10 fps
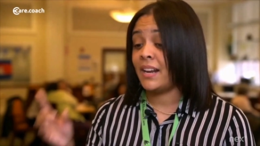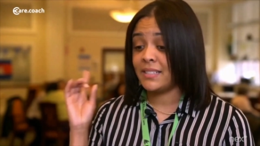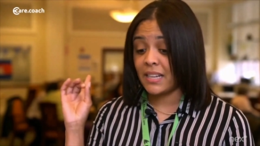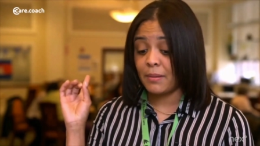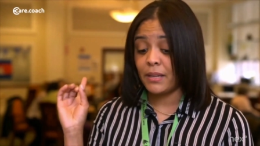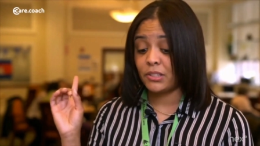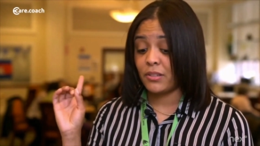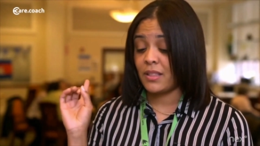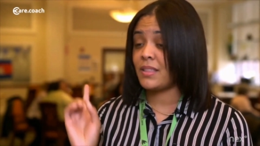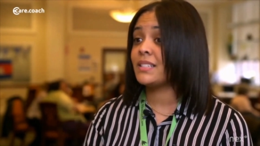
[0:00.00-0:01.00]
and it's going to make sure
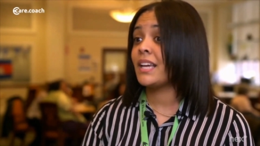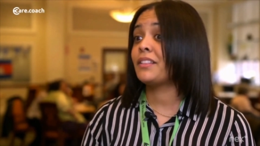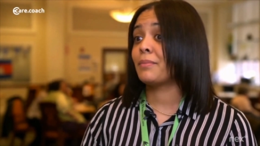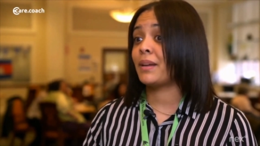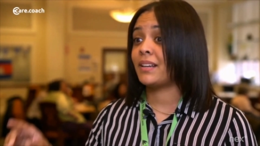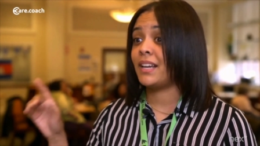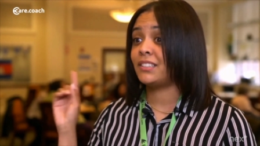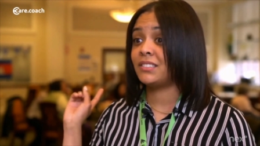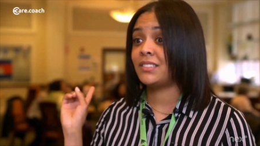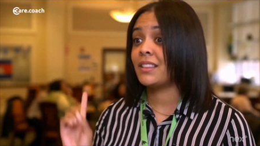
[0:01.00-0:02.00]
that they take their
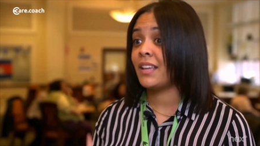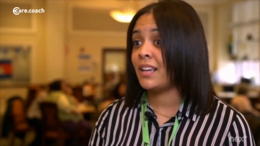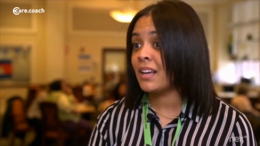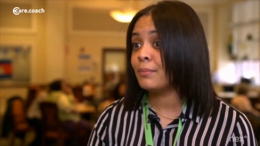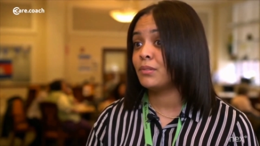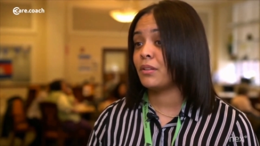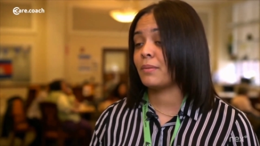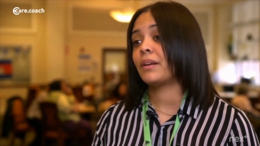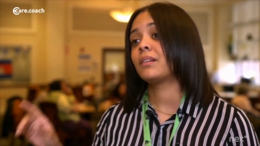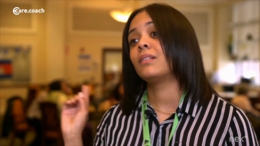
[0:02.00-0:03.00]
medications, that they come to their
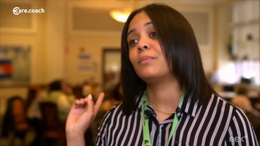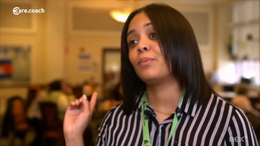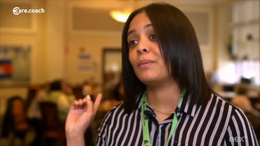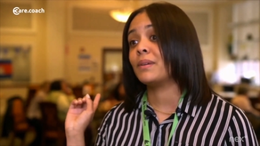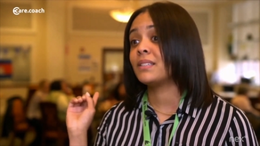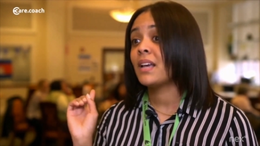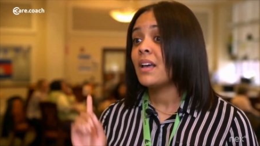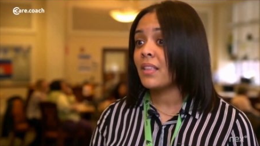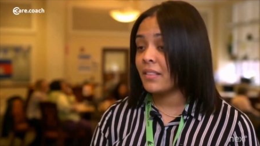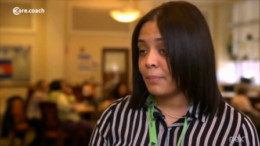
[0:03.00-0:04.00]
medical appointments,
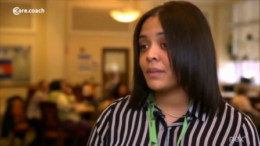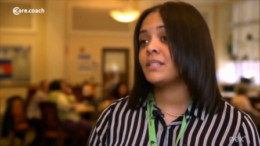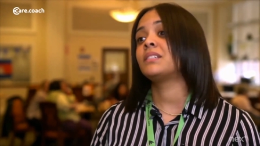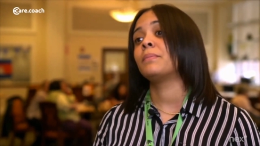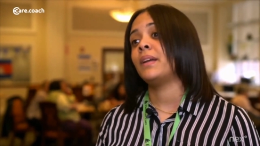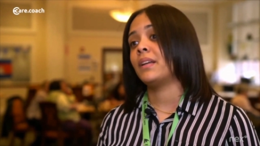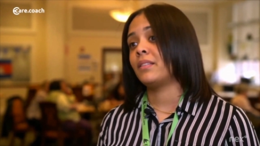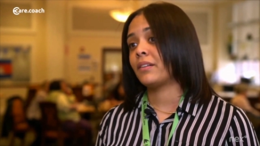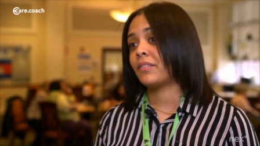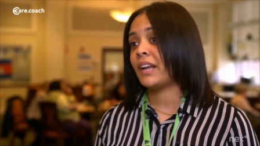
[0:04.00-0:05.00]
that they participate in
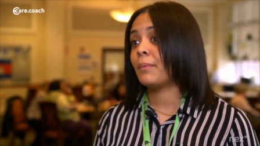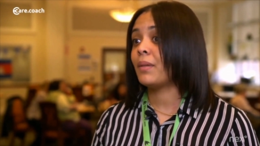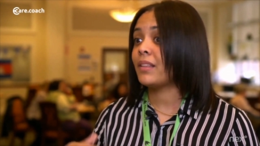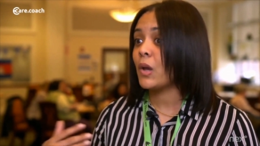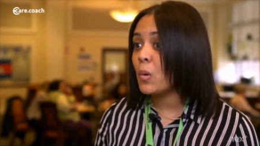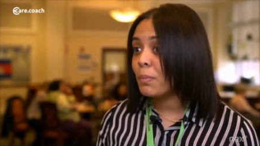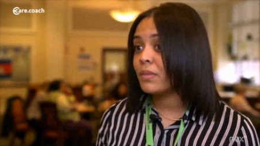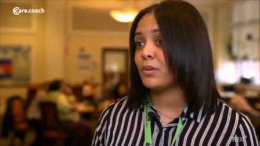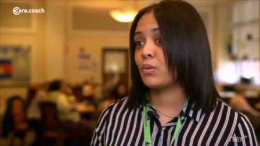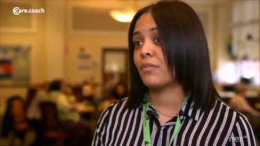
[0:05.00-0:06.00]
their rehab, that they open
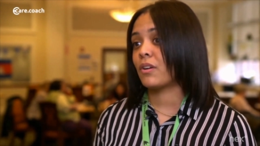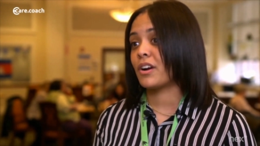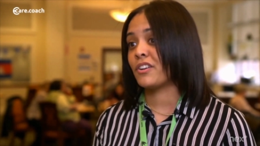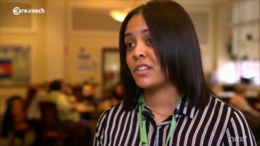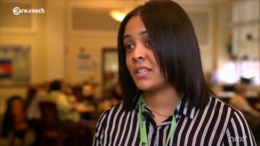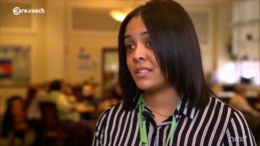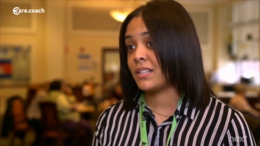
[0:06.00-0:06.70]
the door for our nursing